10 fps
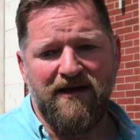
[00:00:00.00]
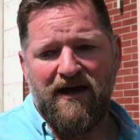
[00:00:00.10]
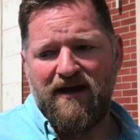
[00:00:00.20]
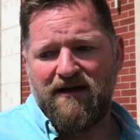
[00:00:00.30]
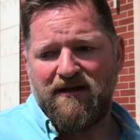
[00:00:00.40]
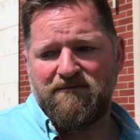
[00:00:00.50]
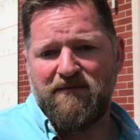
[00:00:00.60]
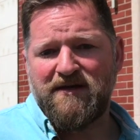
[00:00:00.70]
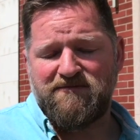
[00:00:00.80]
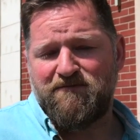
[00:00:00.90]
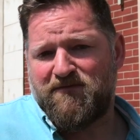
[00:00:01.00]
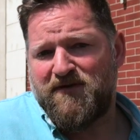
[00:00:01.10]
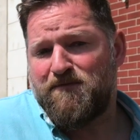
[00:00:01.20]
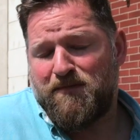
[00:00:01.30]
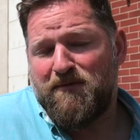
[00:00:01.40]
and makes
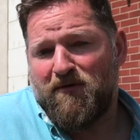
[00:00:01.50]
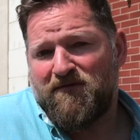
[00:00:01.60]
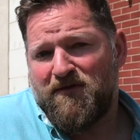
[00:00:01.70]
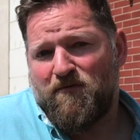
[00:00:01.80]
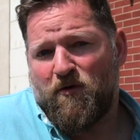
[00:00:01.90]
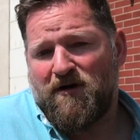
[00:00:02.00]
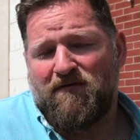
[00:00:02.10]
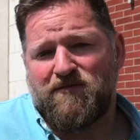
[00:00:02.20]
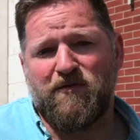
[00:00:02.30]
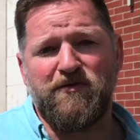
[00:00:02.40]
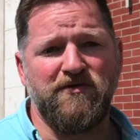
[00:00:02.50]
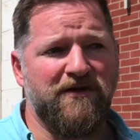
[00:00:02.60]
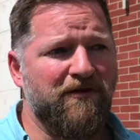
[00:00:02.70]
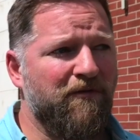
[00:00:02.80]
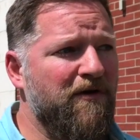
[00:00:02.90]
people feel more comfortable
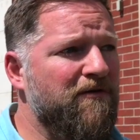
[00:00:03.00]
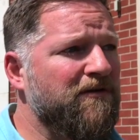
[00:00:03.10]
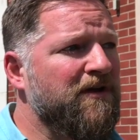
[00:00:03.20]
using the road.